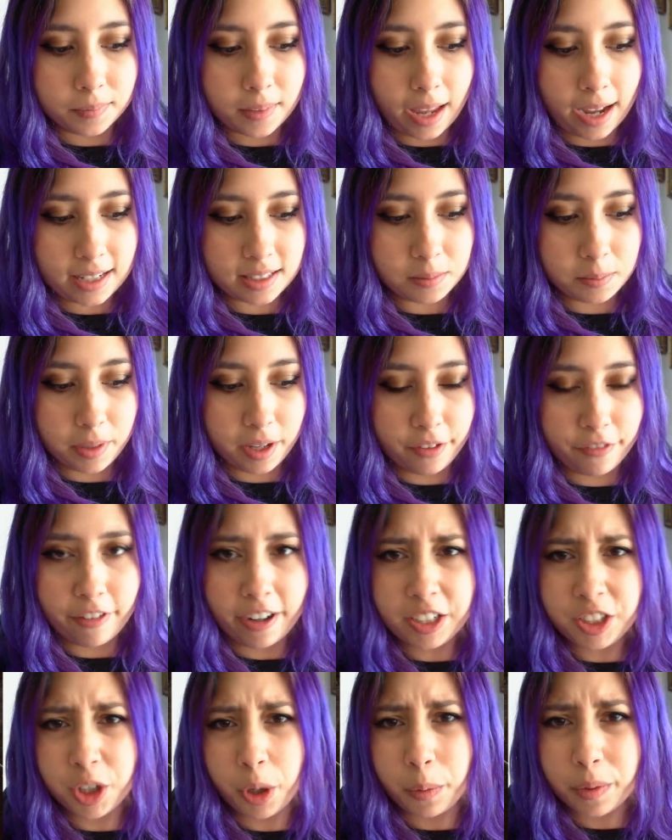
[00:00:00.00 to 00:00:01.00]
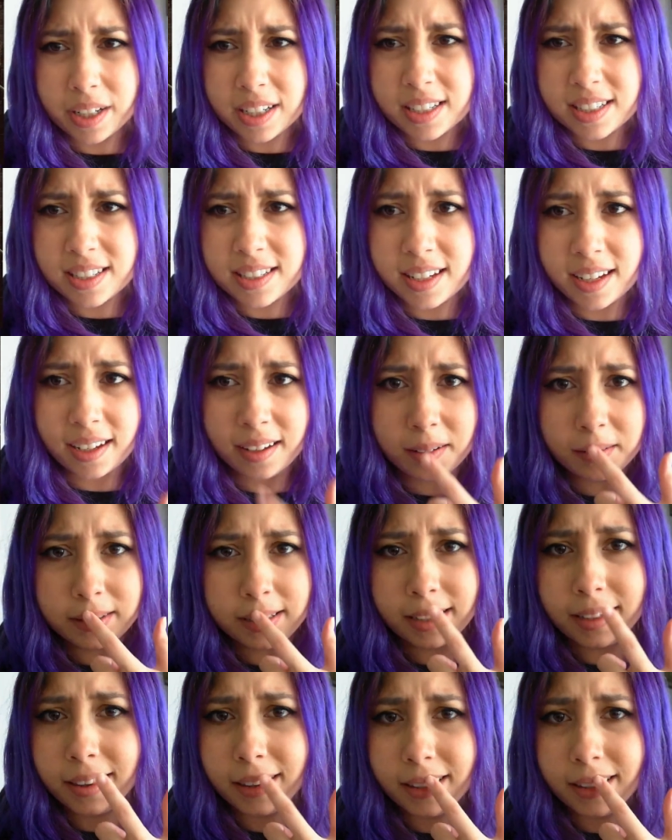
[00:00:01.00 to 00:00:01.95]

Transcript: asked me if I noticed the